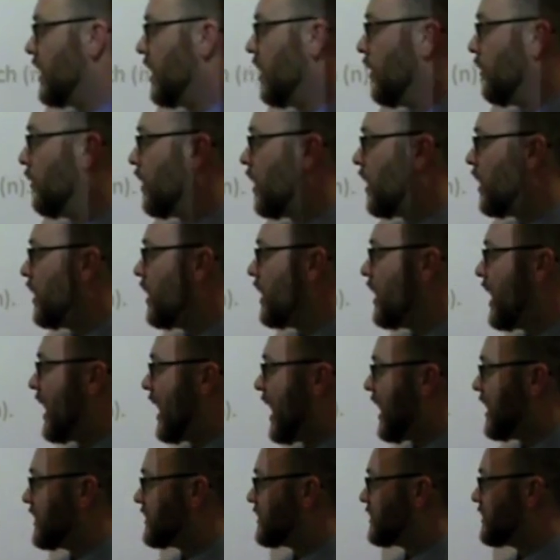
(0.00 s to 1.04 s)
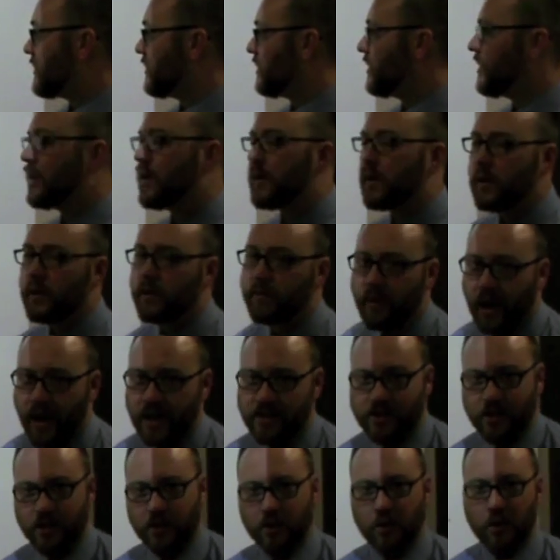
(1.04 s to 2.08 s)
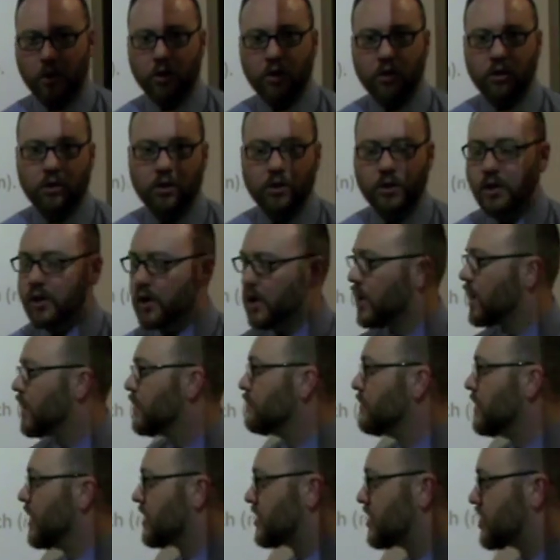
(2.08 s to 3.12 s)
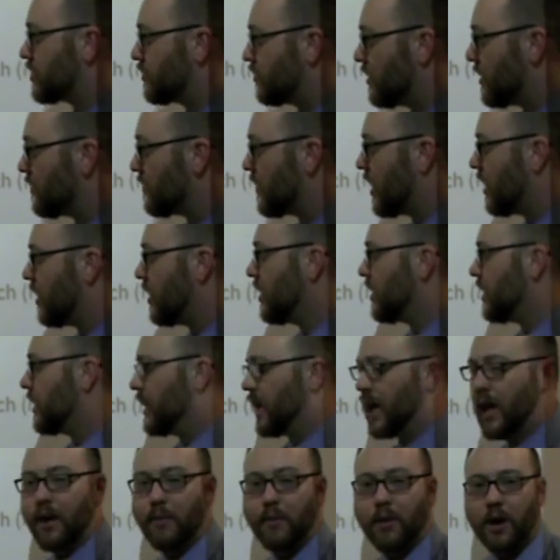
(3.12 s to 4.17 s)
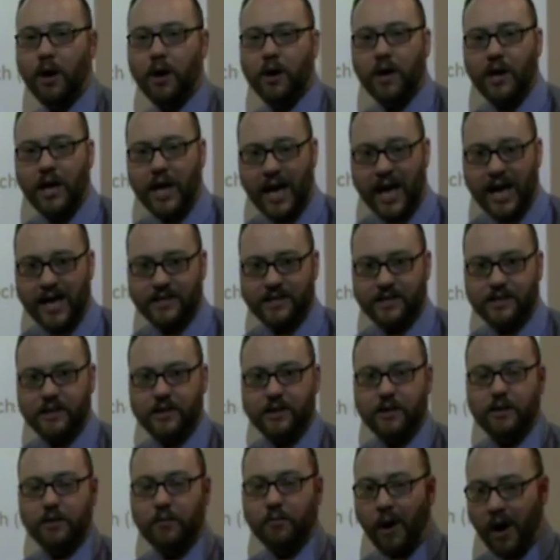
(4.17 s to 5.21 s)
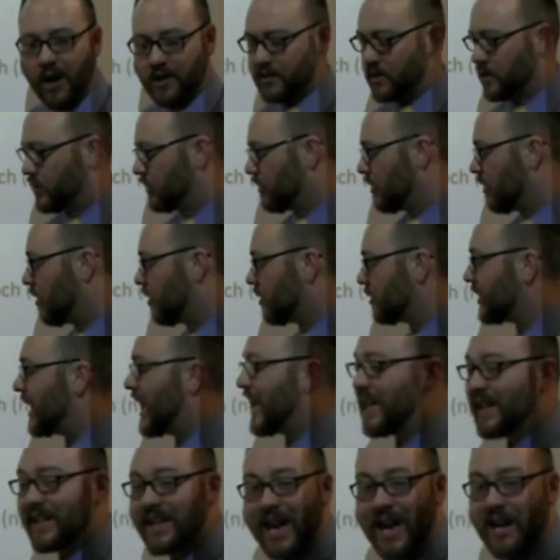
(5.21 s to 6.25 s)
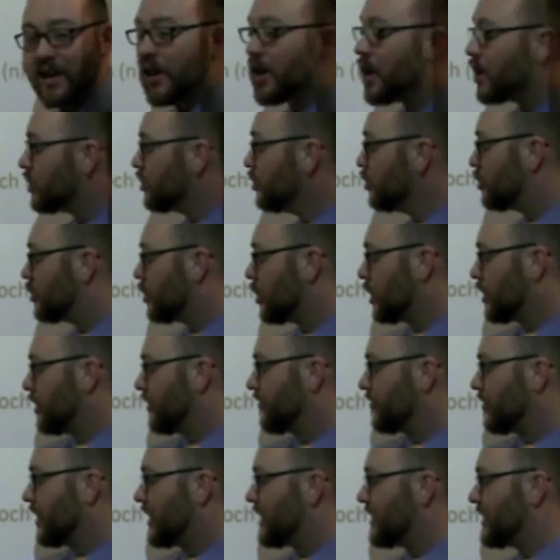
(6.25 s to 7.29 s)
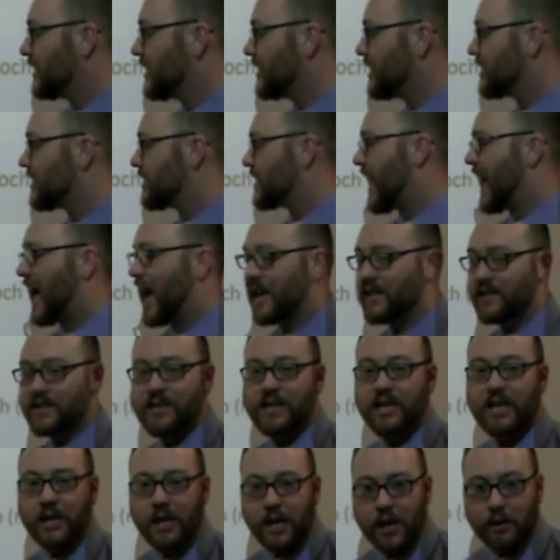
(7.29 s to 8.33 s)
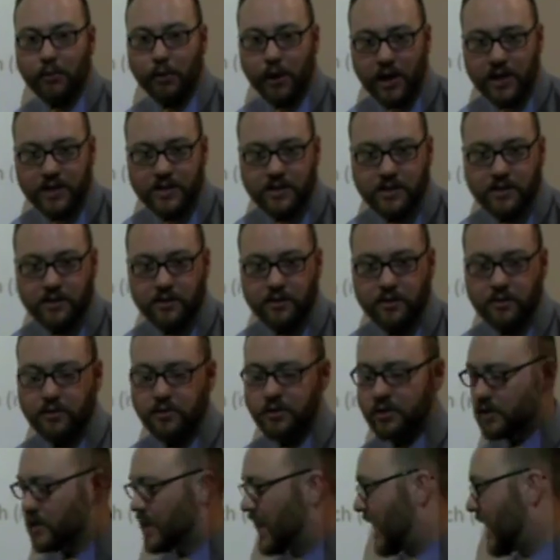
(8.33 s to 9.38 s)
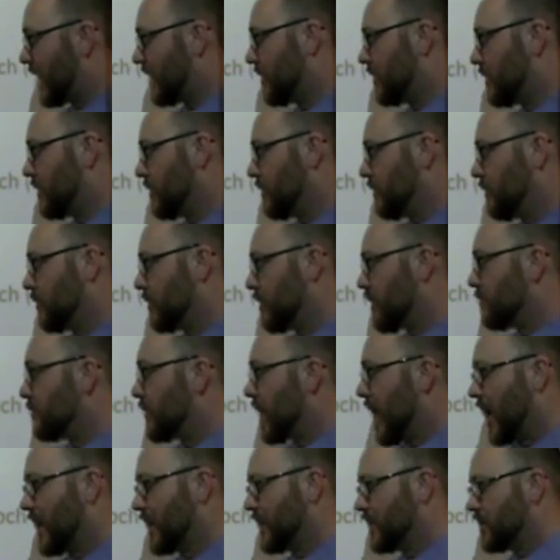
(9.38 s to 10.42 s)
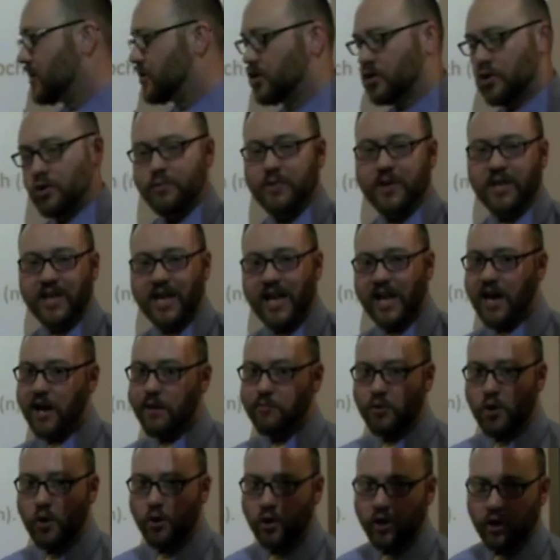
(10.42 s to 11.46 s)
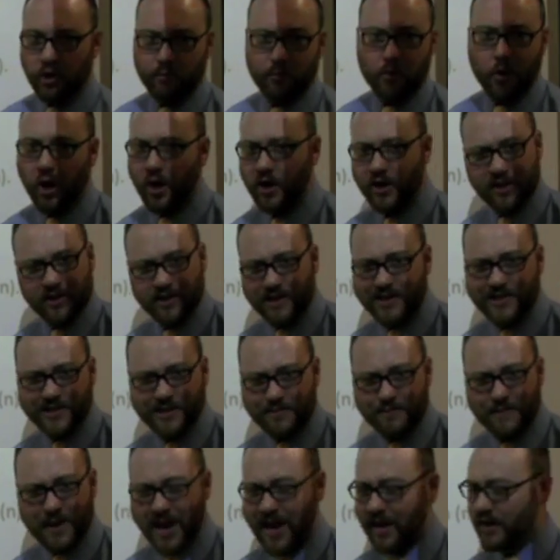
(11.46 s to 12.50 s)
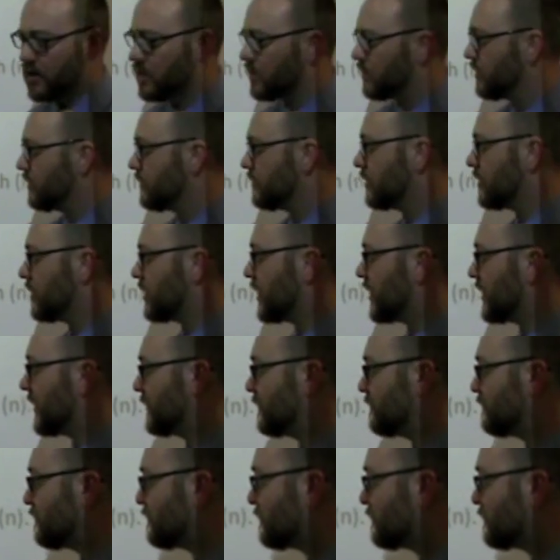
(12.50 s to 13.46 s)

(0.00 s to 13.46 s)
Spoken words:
über es Wasserloch. Wir schwimmen über es Wasserloch. And again, you could have written this as it was. Just combining these two, but again, I broke it apart. It doesn't matter. Right?